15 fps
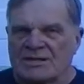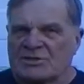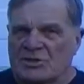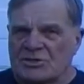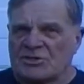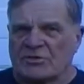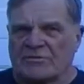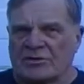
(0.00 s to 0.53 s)
It's
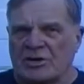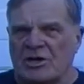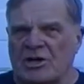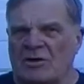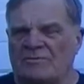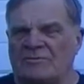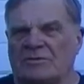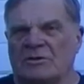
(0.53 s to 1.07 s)
also very
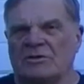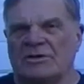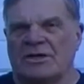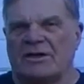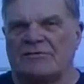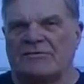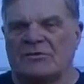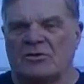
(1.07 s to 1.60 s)
helpful
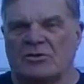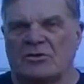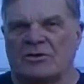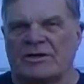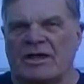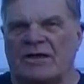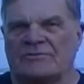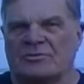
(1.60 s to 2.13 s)
if you're
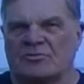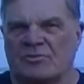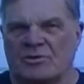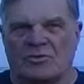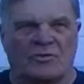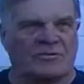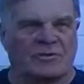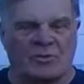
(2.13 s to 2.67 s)
going to have to
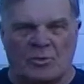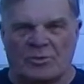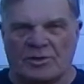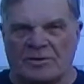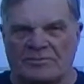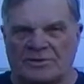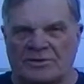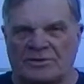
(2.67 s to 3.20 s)
run over and
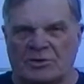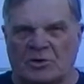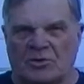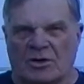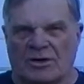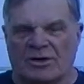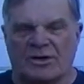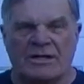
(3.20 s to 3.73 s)
open up the
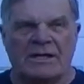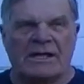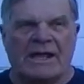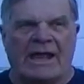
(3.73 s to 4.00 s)
door